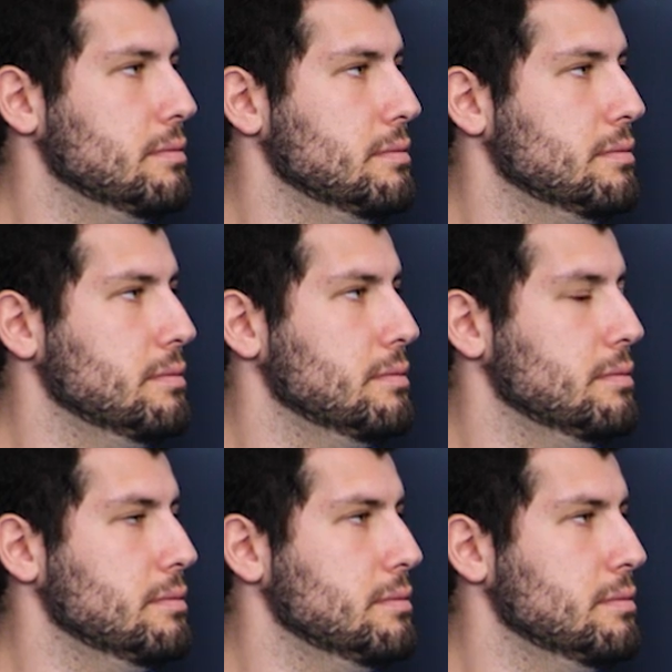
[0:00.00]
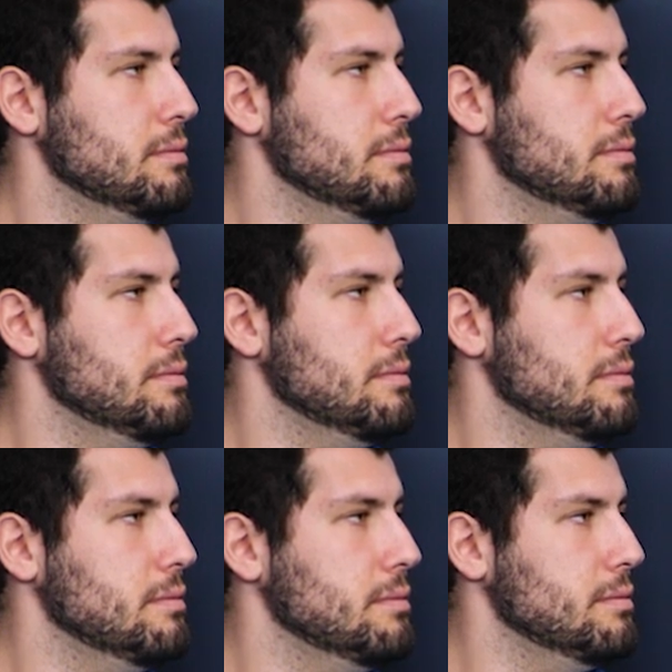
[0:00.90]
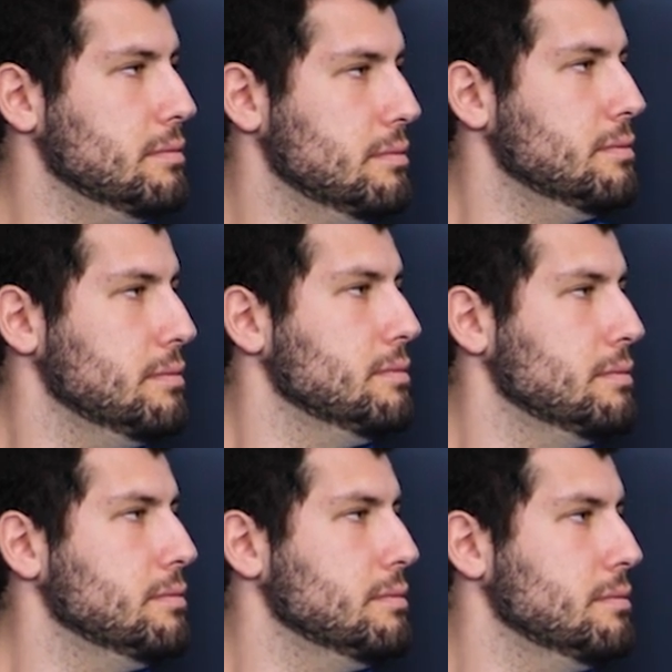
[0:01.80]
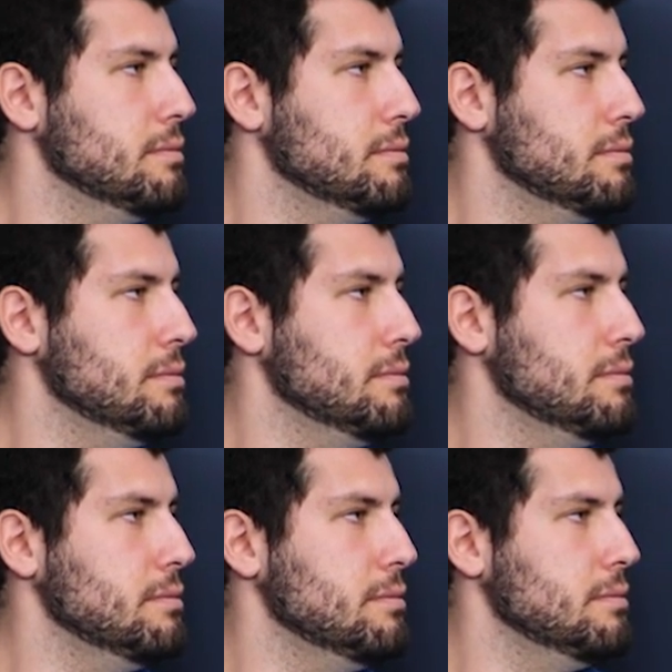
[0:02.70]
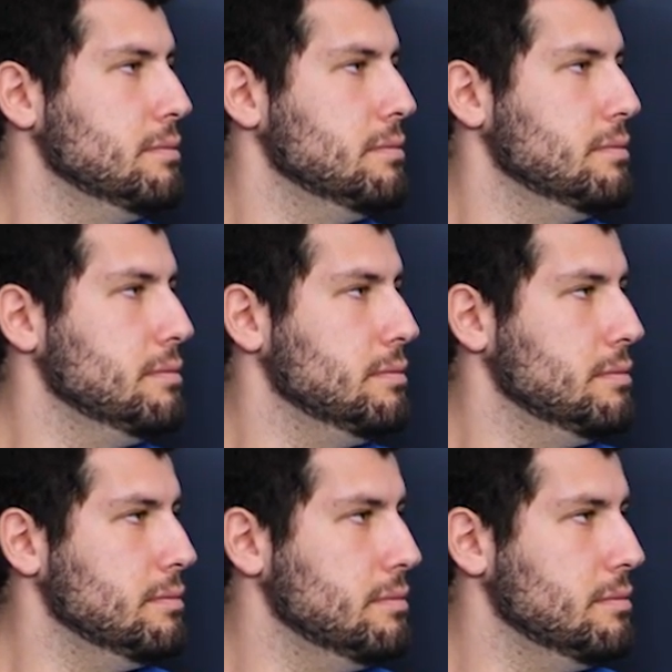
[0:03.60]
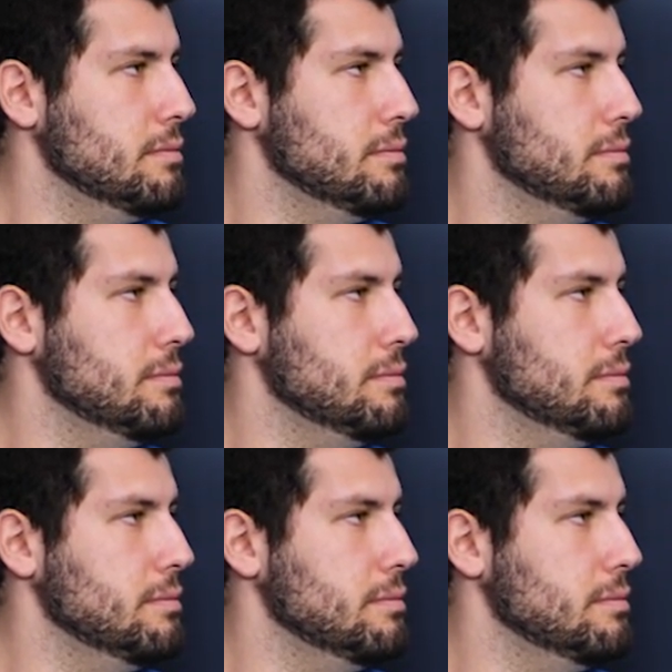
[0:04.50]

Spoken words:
(not speaking)